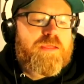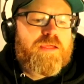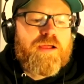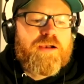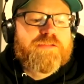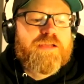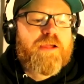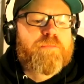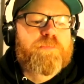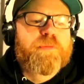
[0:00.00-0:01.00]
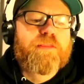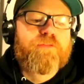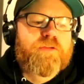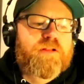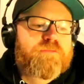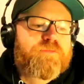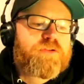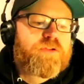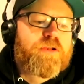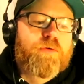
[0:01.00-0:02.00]
It had at times been difficult for
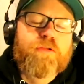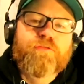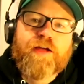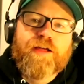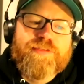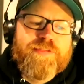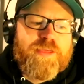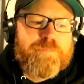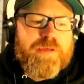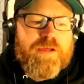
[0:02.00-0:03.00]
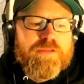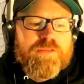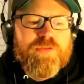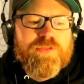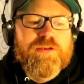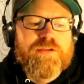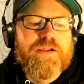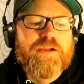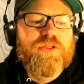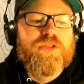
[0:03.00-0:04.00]
new local fans to get behind the visiting
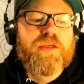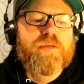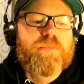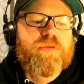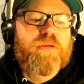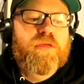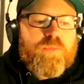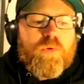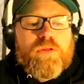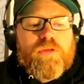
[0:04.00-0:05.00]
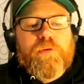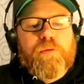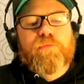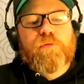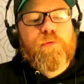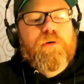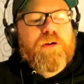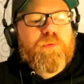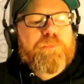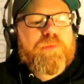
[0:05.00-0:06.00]
English teams. One newspaper reporter
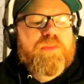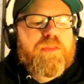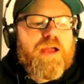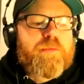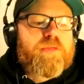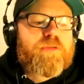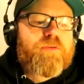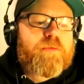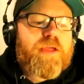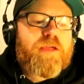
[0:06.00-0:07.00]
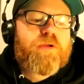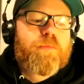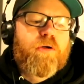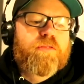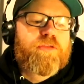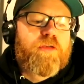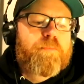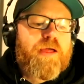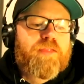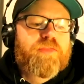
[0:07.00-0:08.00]
quipped that the atmosphere may have come on
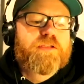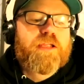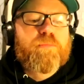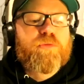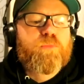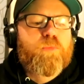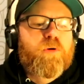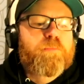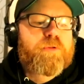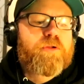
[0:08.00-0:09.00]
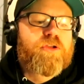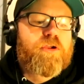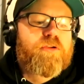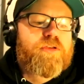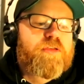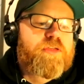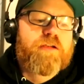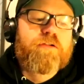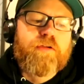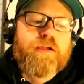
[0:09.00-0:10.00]
some had the teams worn blue jerseys
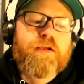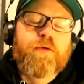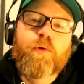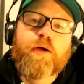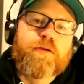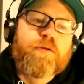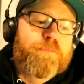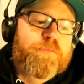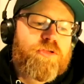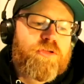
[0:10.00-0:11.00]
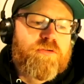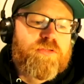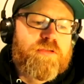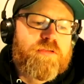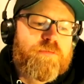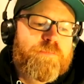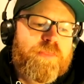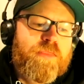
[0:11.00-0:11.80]
and green and white hooked jerseys.